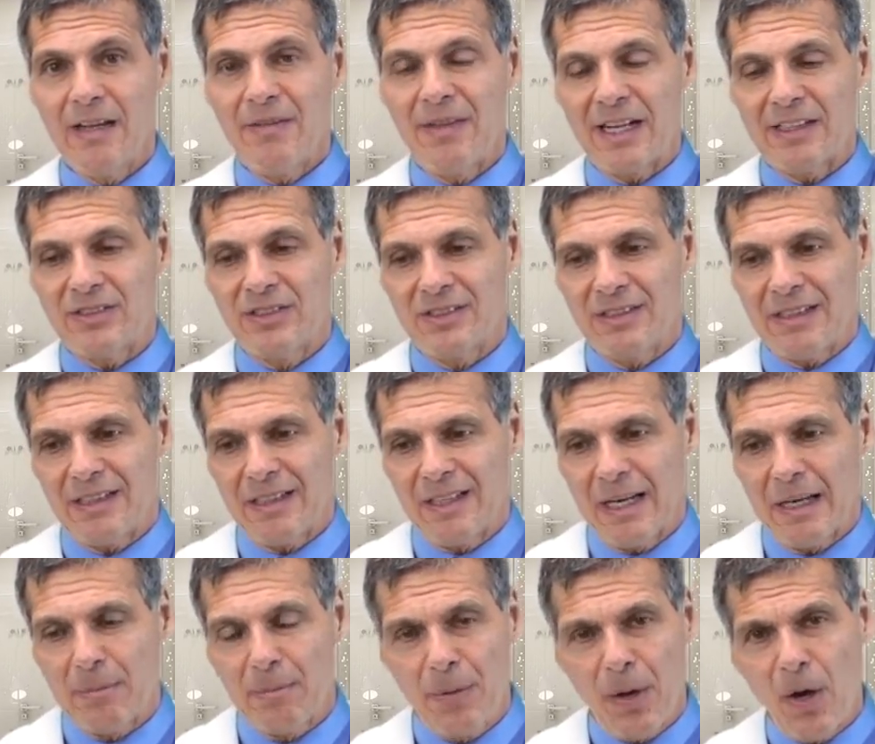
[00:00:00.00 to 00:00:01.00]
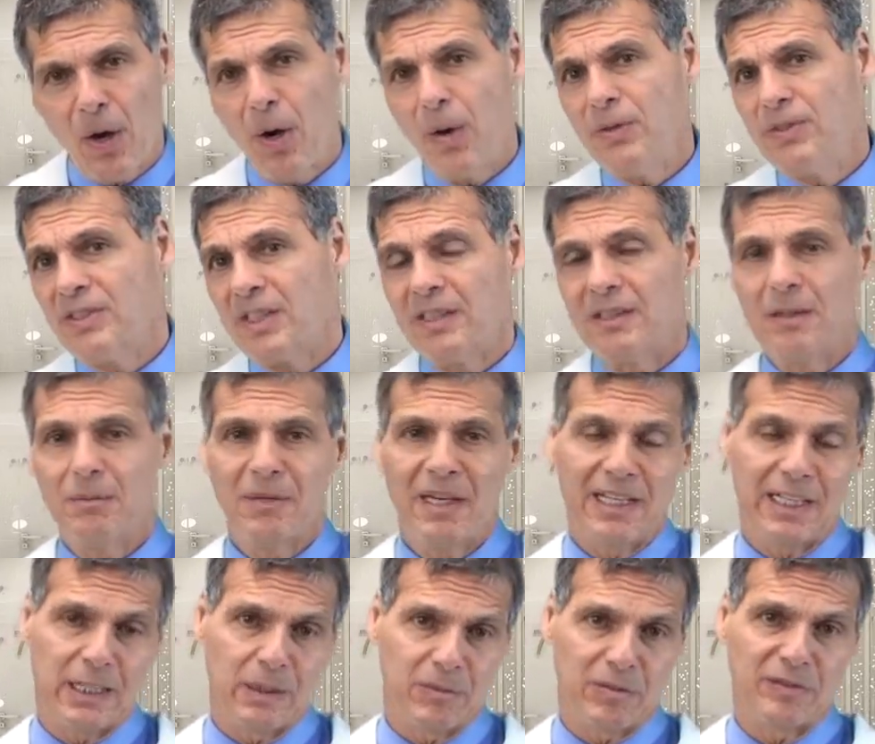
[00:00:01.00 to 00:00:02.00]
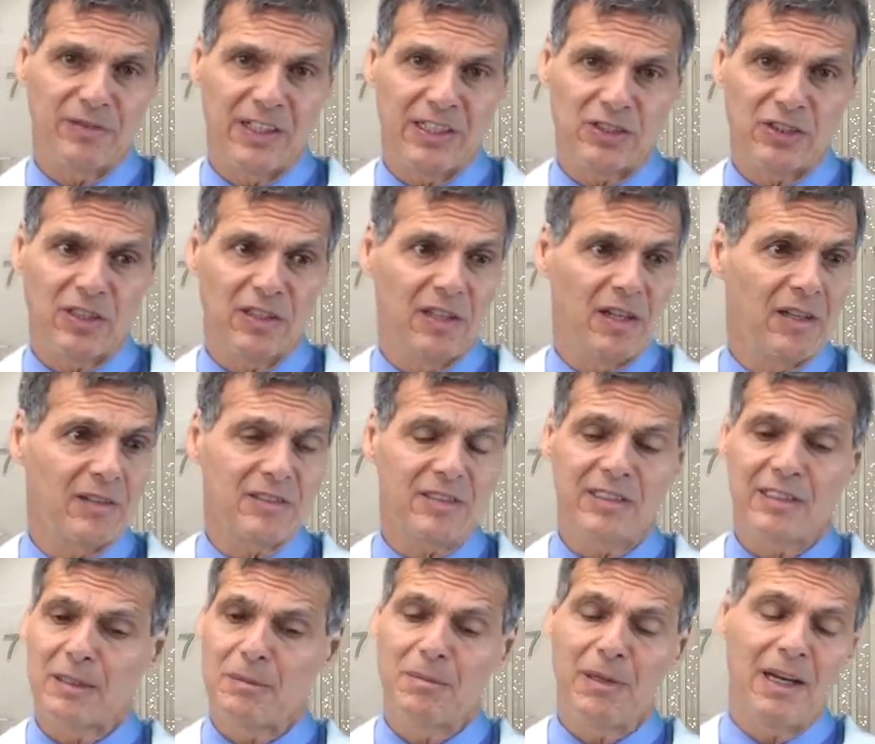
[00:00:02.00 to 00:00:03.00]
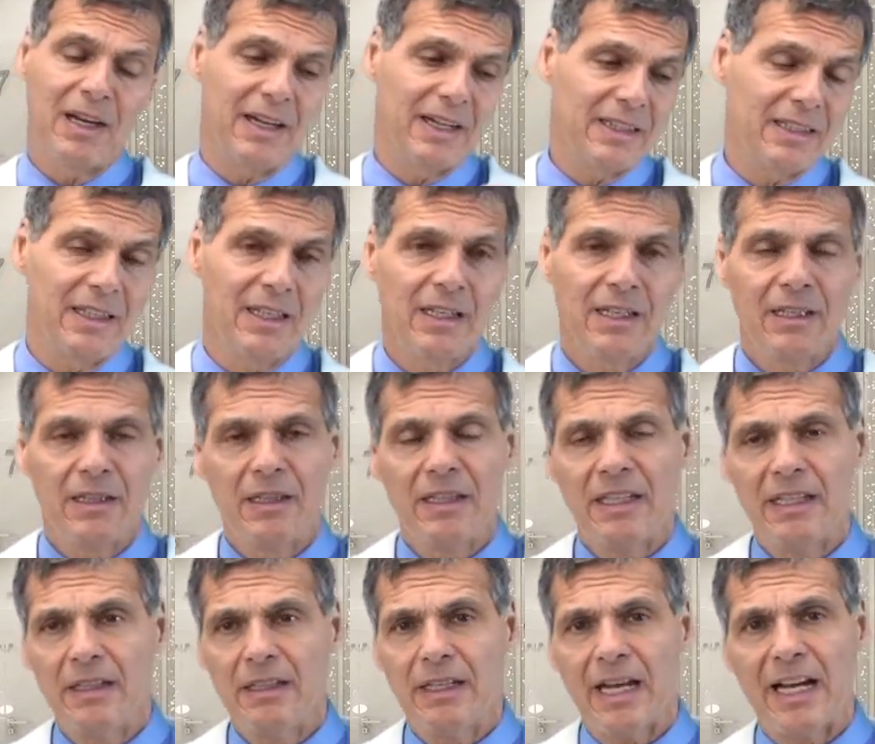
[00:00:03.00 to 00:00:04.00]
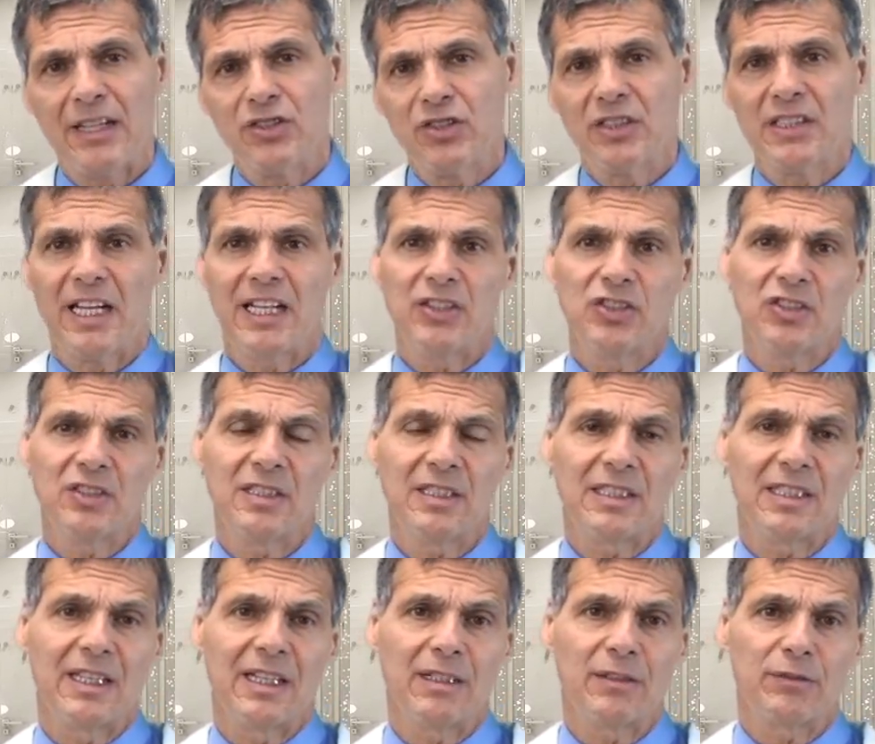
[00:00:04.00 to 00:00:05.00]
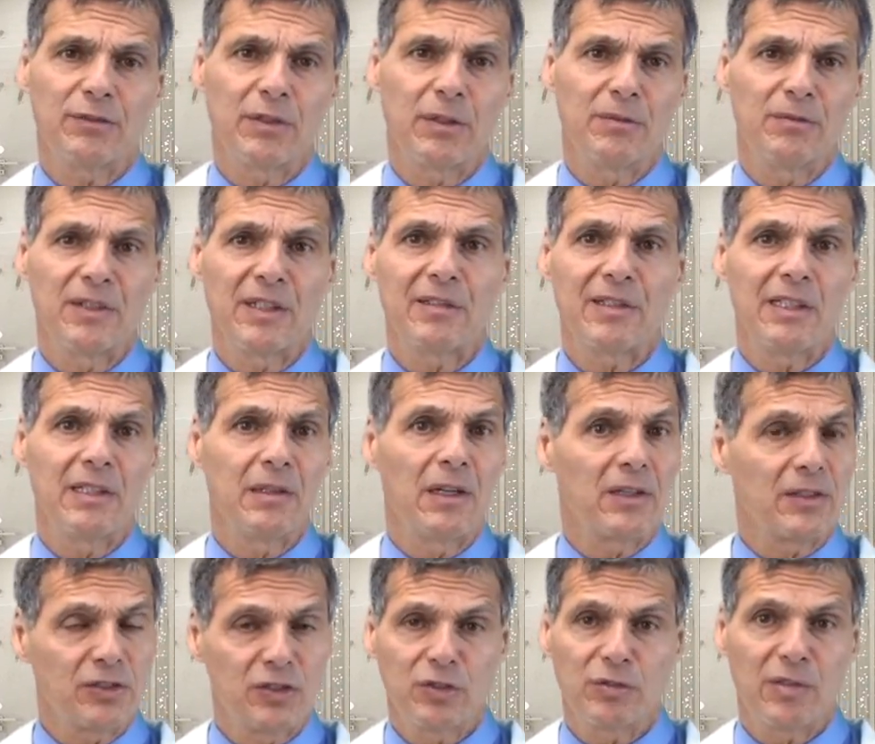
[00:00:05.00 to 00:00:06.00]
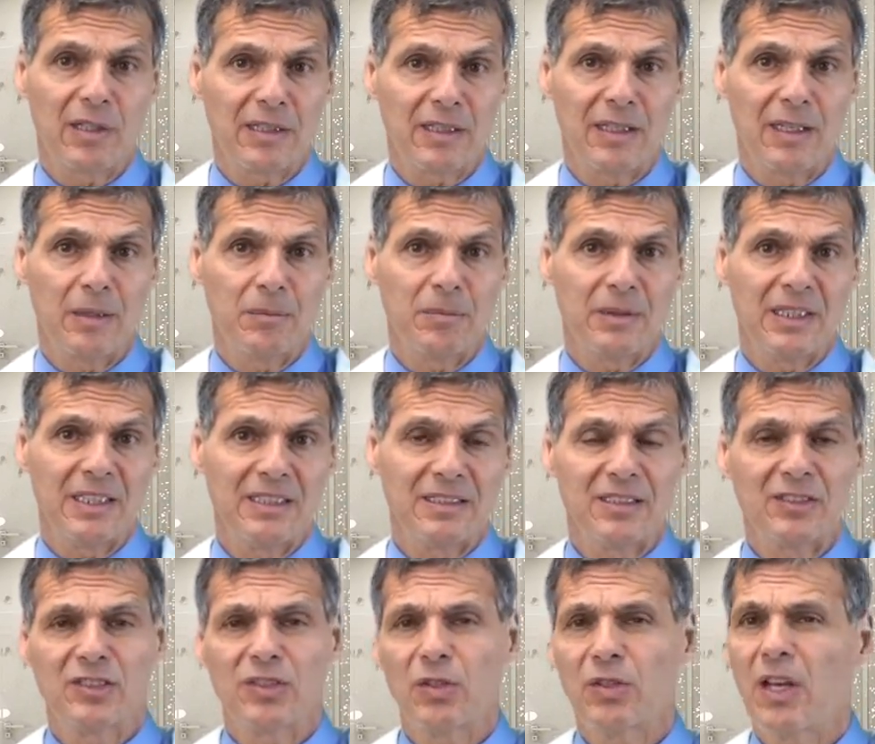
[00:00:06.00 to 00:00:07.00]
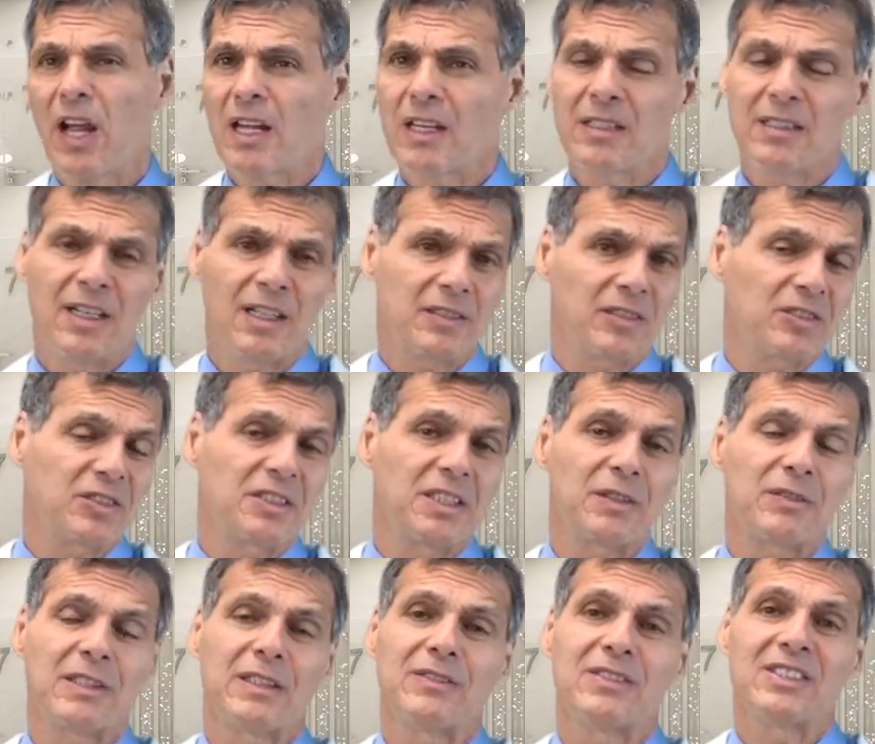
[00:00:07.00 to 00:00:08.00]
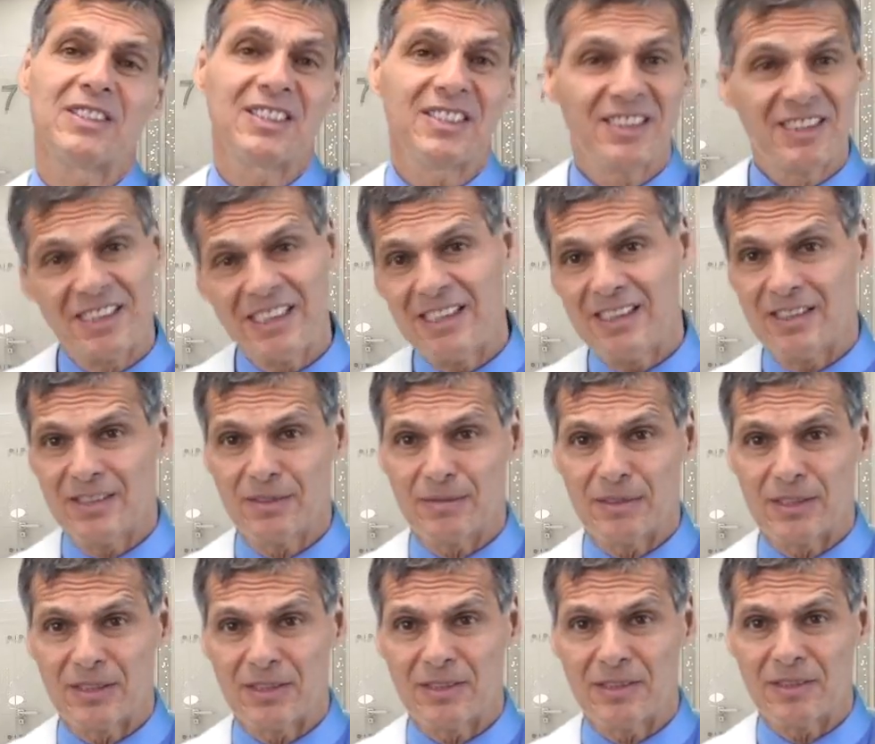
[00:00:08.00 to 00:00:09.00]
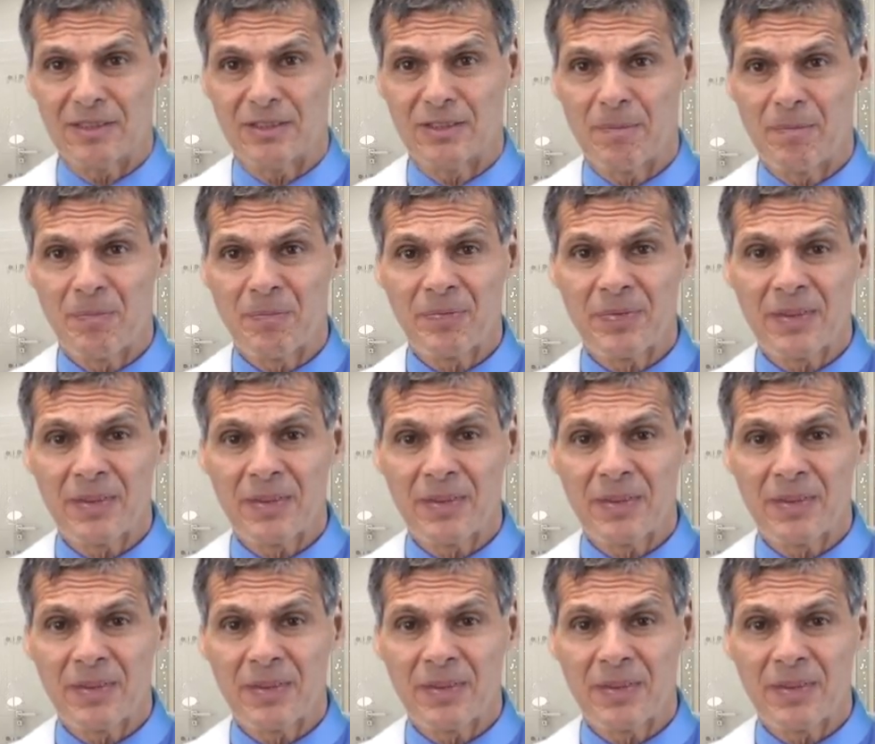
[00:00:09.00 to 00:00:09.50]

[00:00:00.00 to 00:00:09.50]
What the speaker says: that's imposed on the medical profession largely by the education they get from very large drug companies. And so a lot of doctors never even see this research.